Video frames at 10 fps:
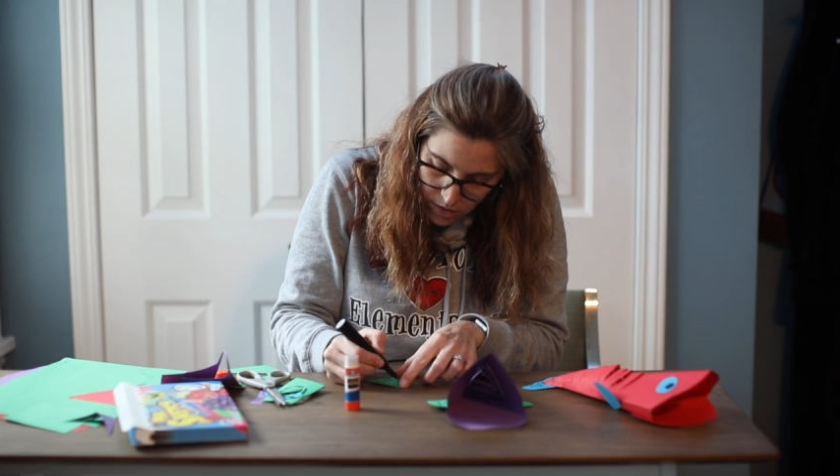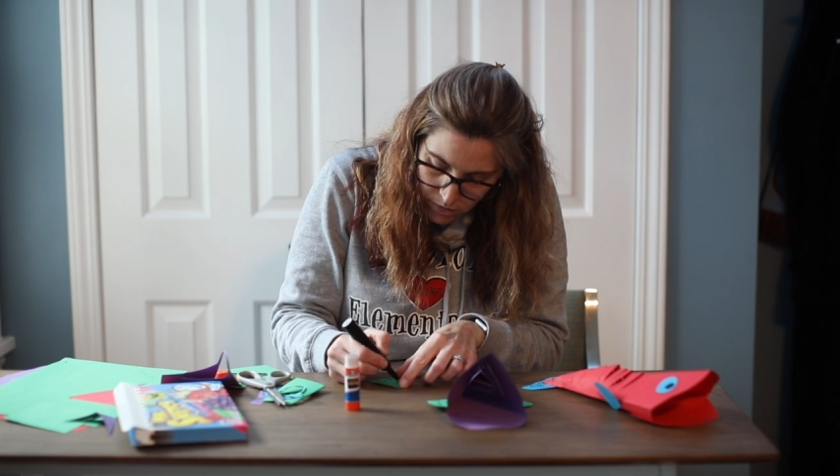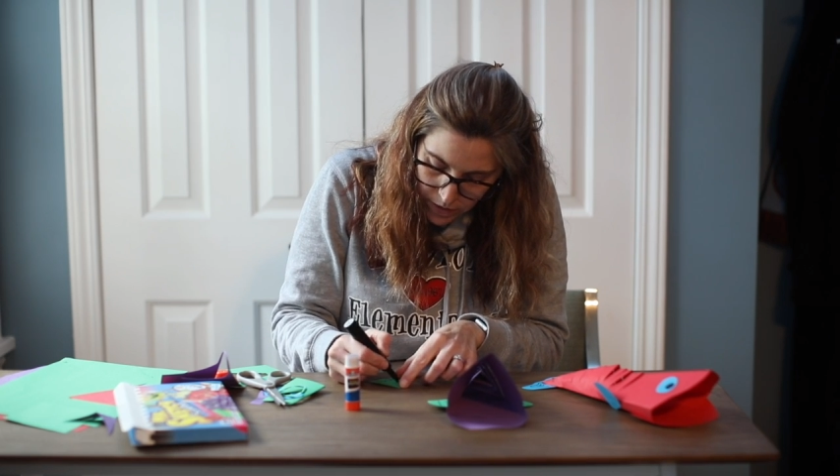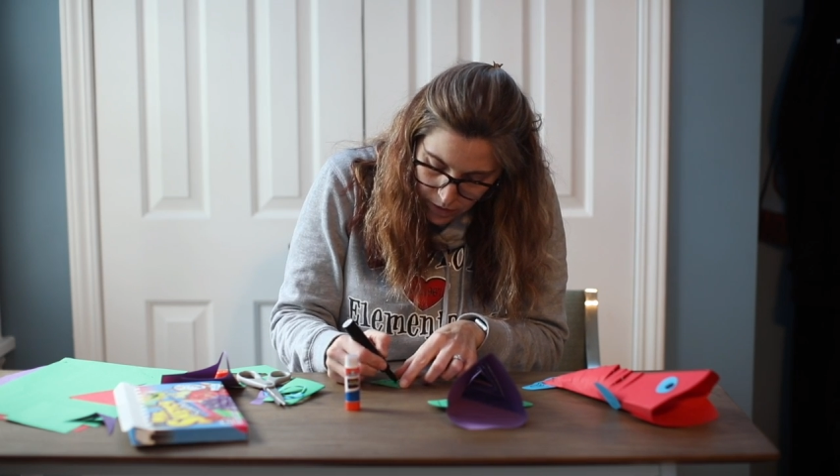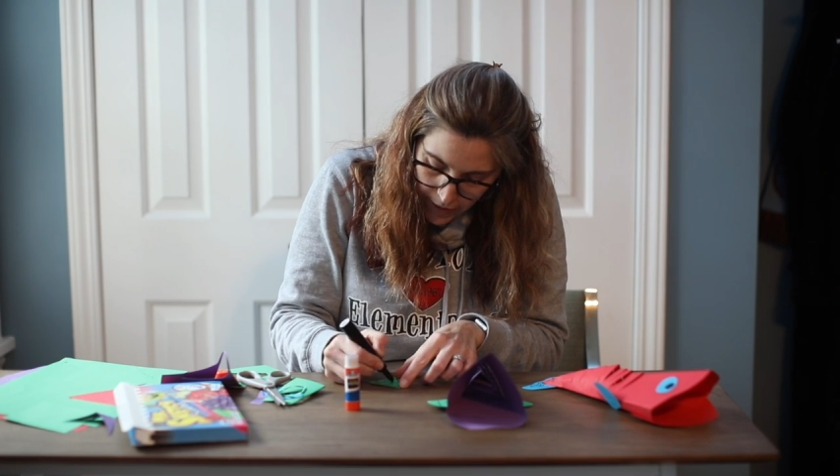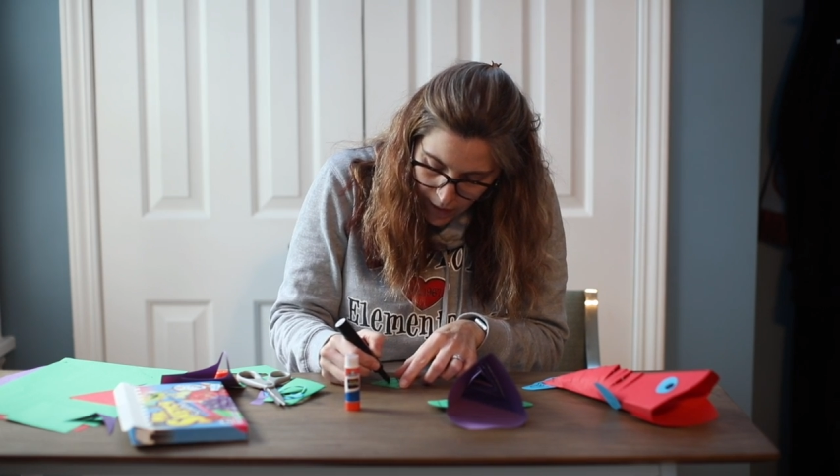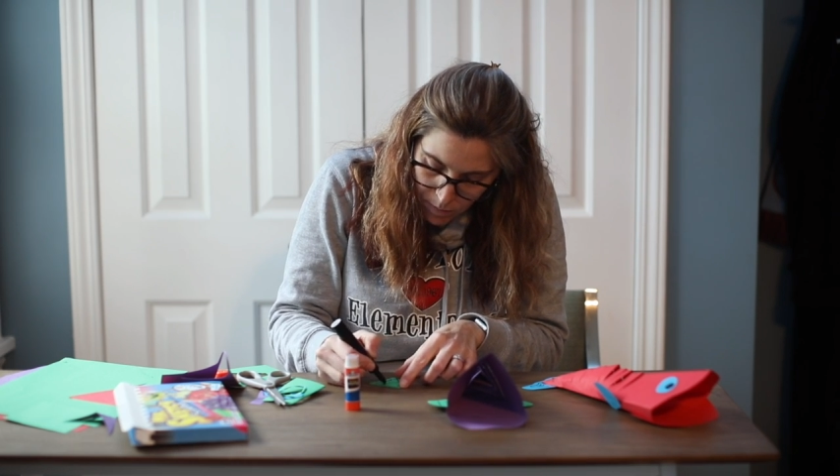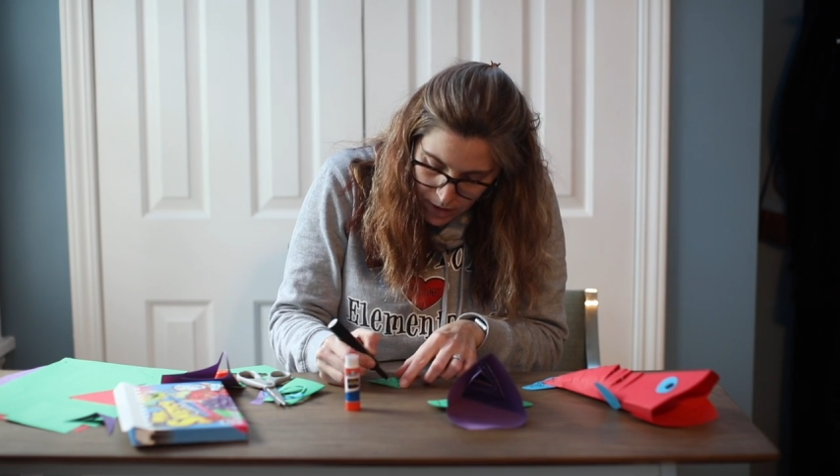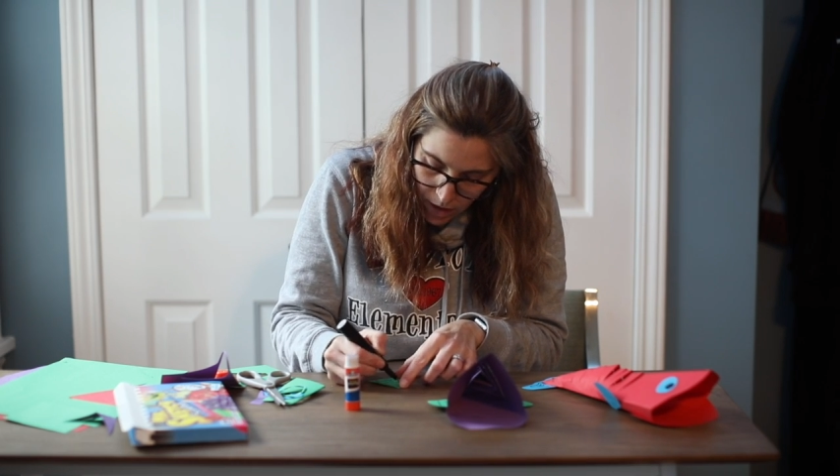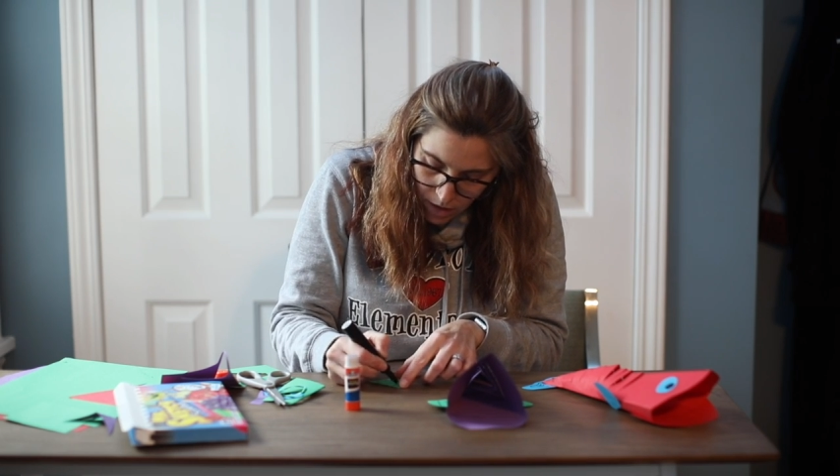feel
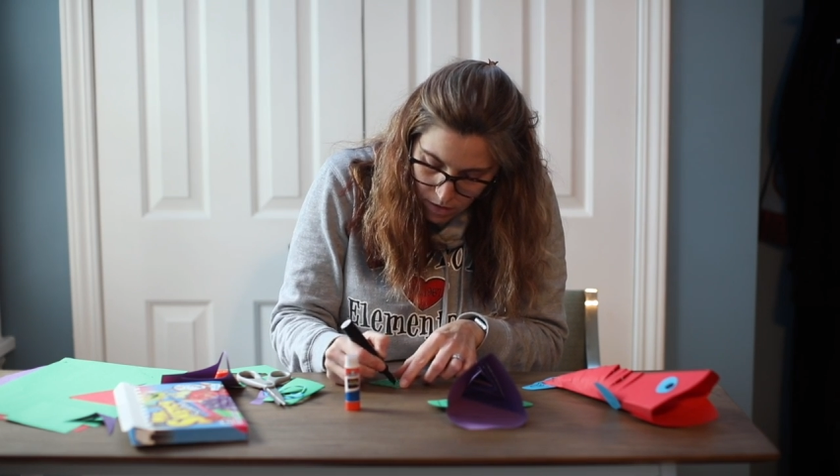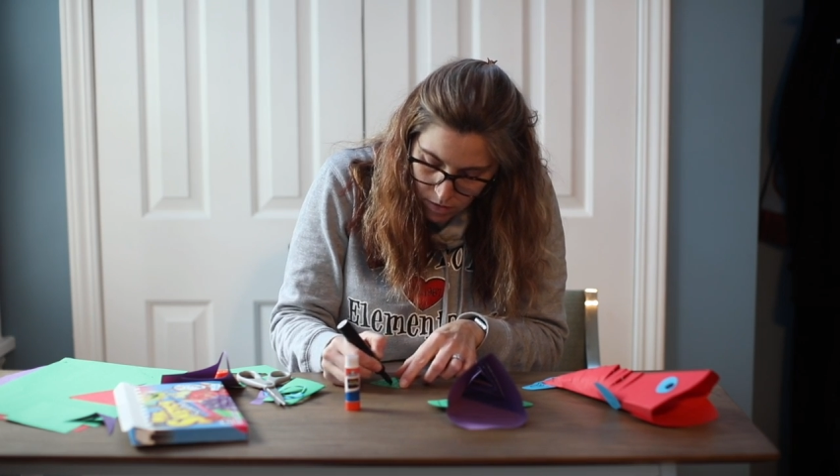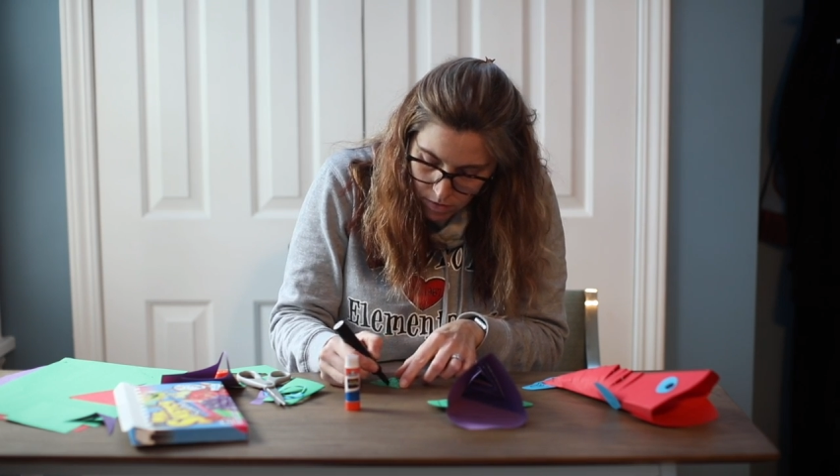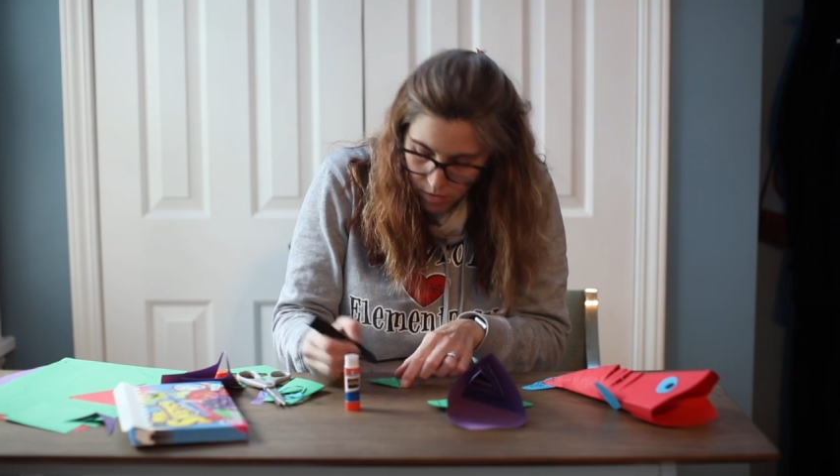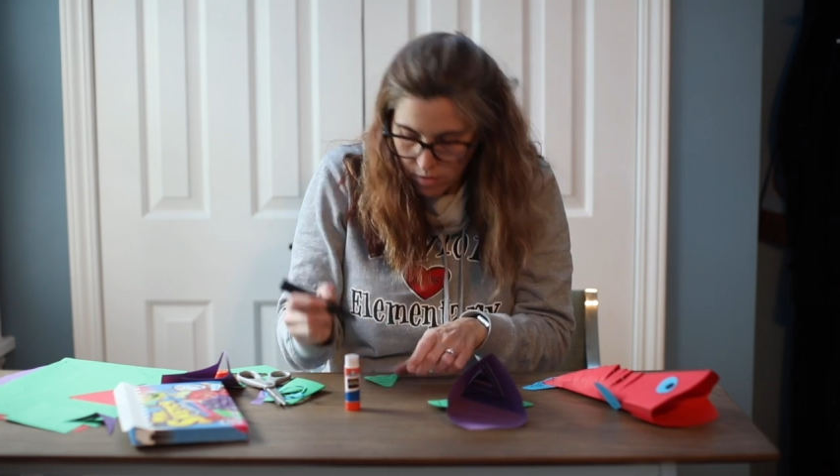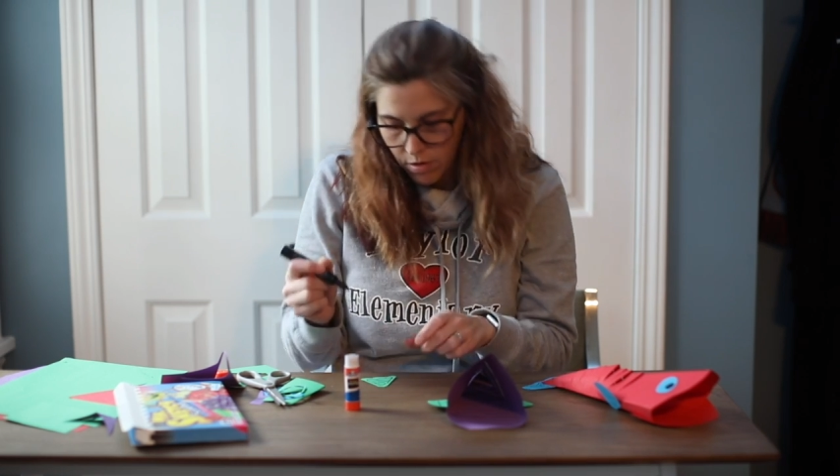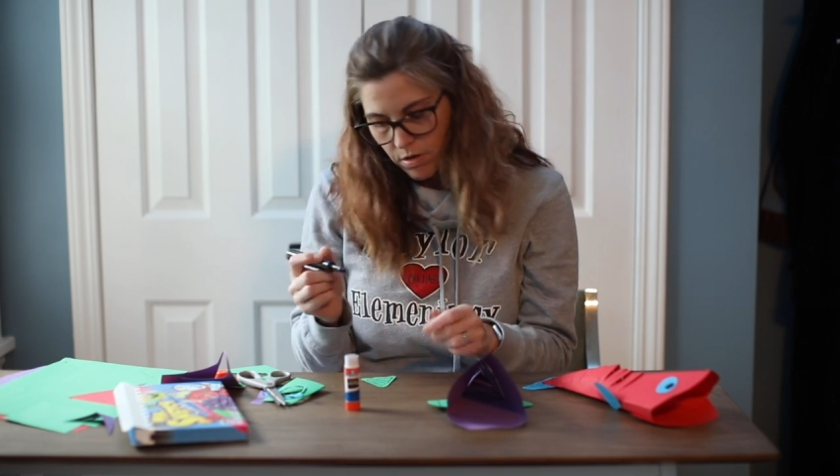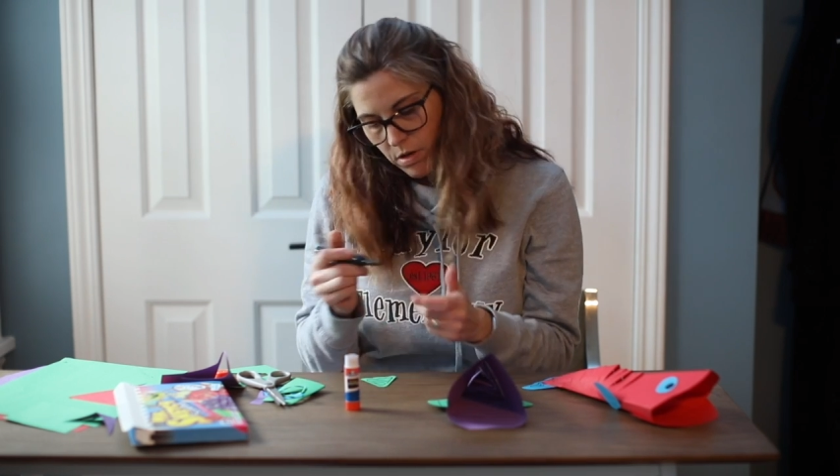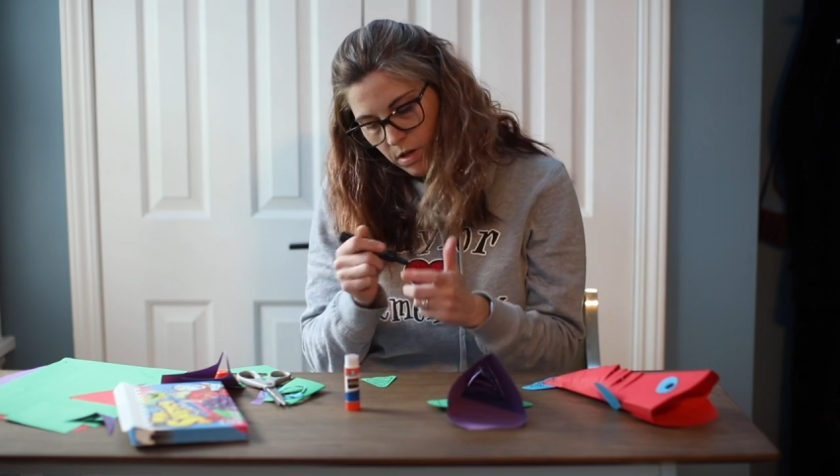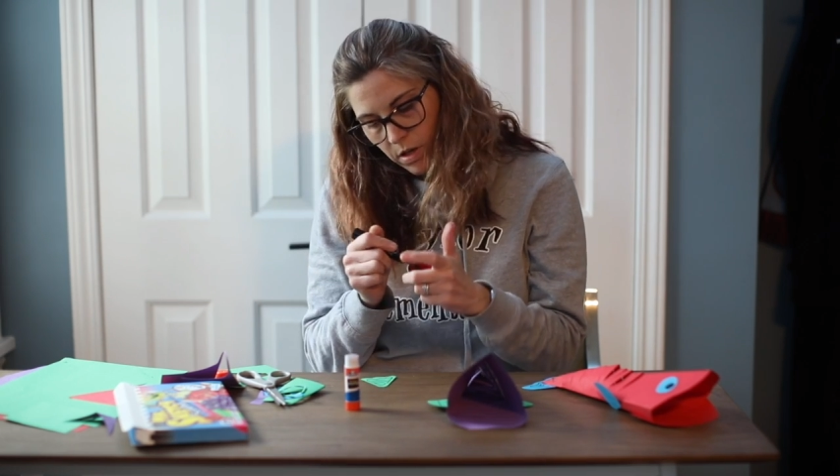happy
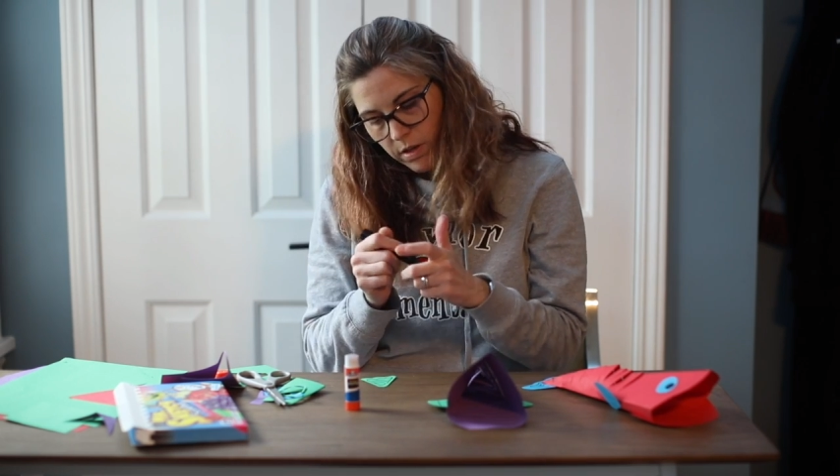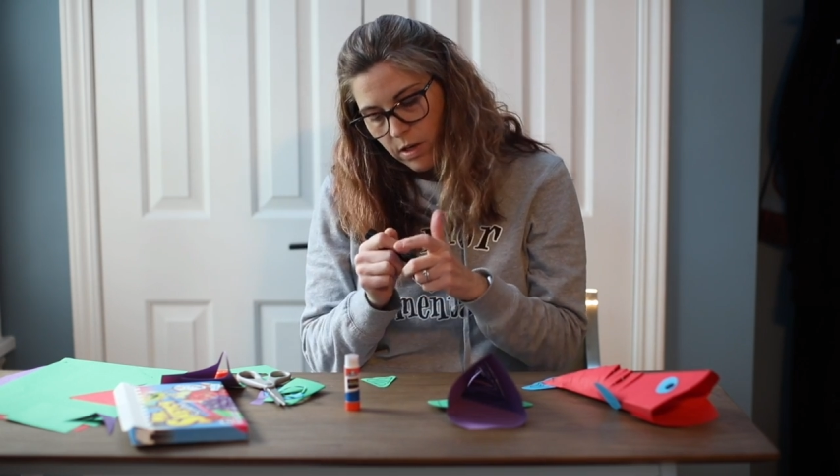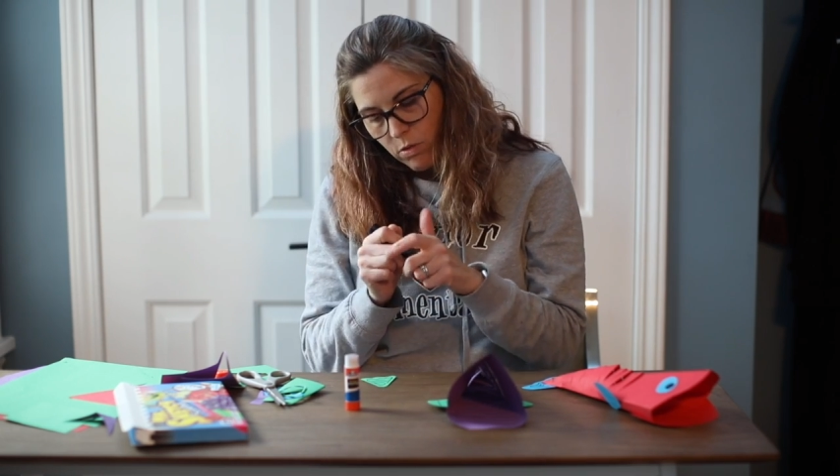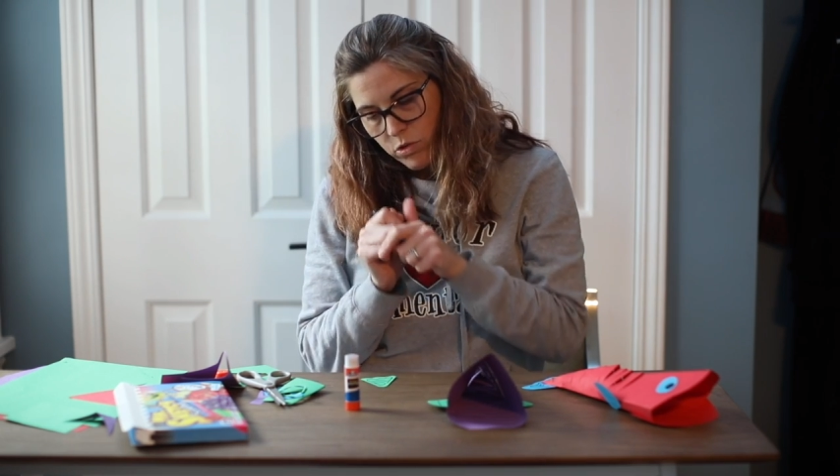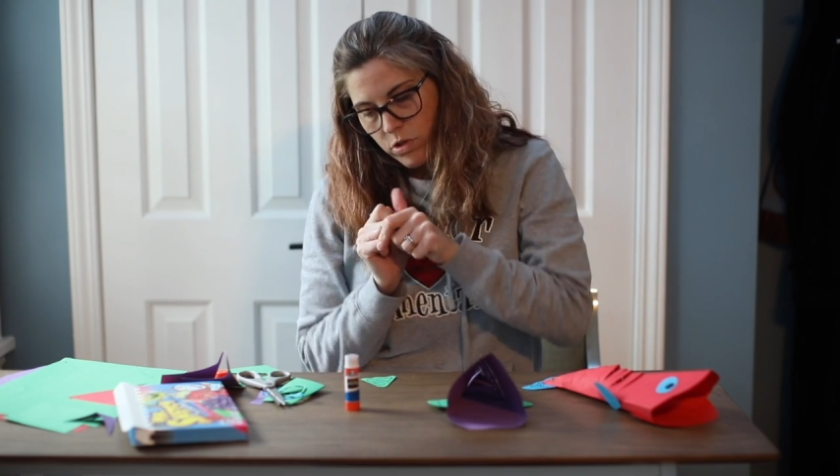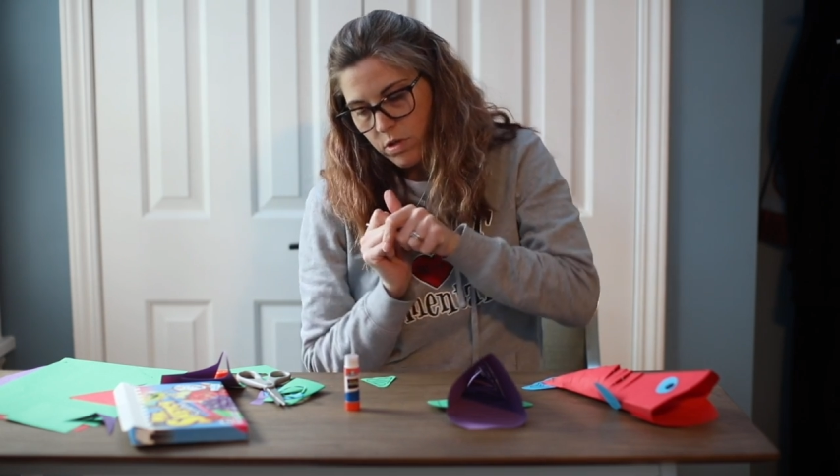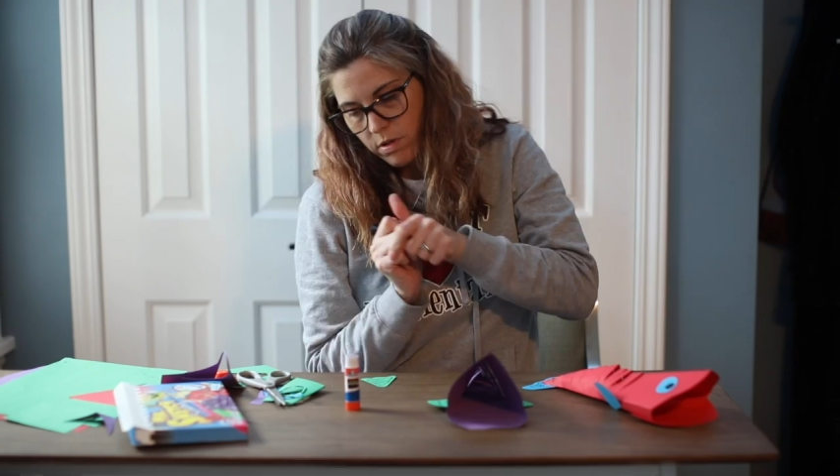in the ocean.